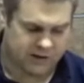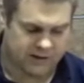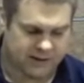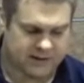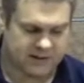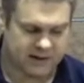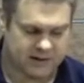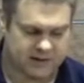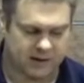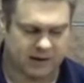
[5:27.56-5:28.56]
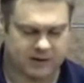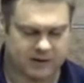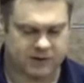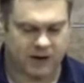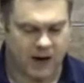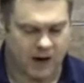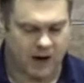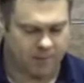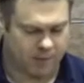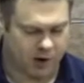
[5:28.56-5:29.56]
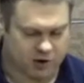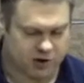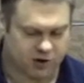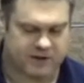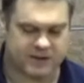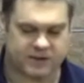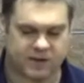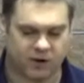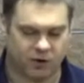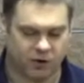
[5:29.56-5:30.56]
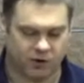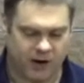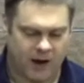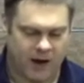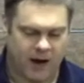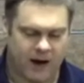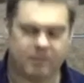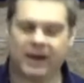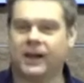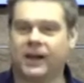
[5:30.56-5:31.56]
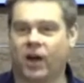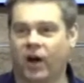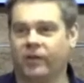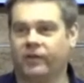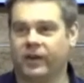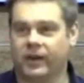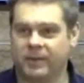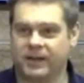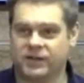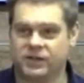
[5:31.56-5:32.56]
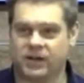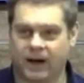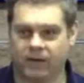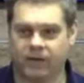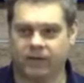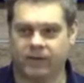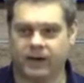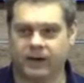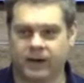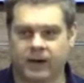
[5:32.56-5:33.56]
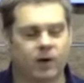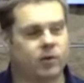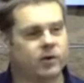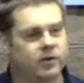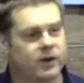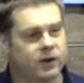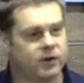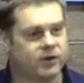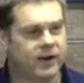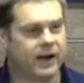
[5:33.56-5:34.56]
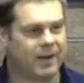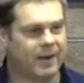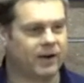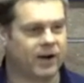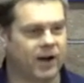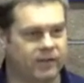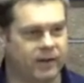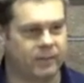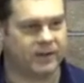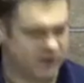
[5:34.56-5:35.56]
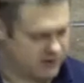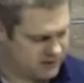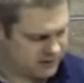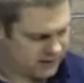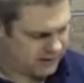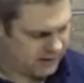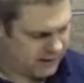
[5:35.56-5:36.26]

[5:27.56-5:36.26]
she then says, let's consecrate it to the Lord and make a carved image out of it. Now, what does the Lord say about carved images?